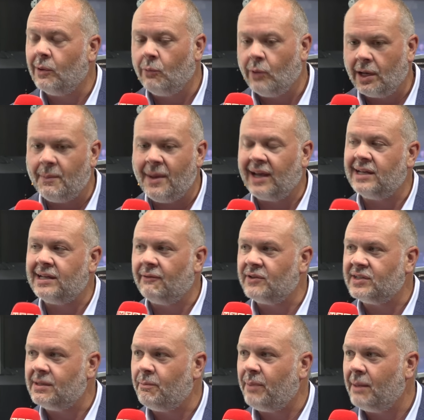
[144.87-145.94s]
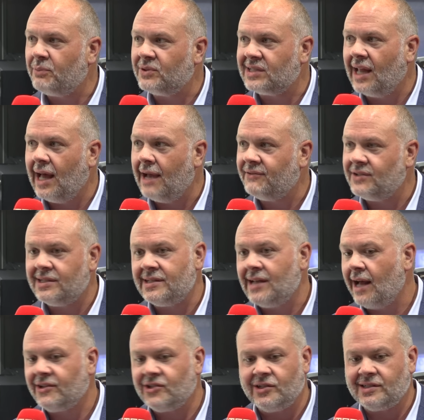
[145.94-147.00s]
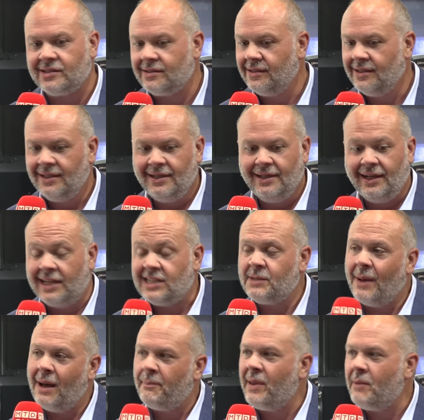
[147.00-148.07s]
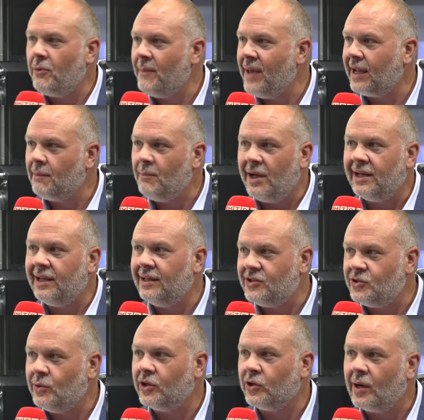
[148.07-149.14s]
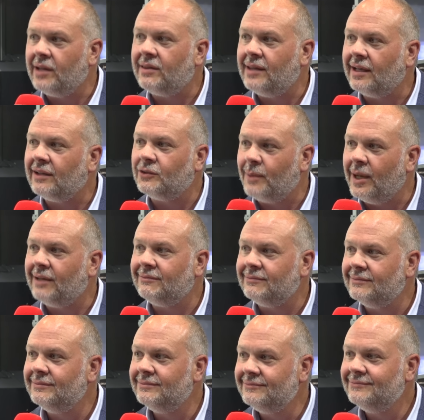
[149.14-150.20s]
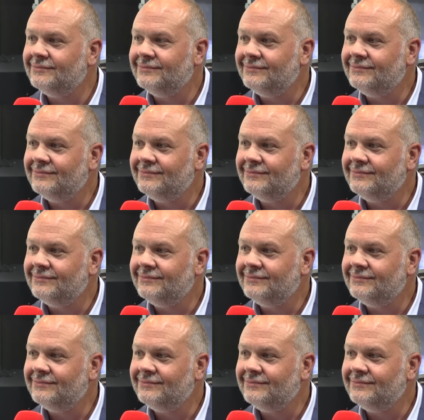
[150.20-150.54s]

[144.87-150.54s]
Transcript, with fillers: We want to make a difference in people's lives. It's not just It's about people making money and doing great things, man. There you go.